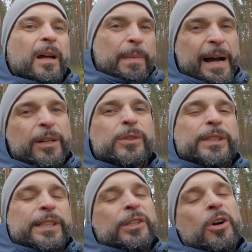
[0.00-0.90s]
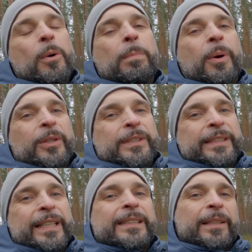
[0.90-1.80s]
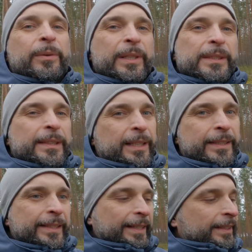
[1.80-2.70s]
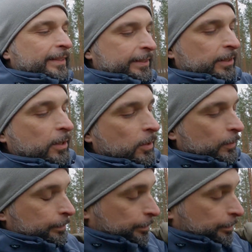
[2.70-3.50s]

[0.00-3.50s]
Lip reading: minus 0.6 degrees Celsius. So,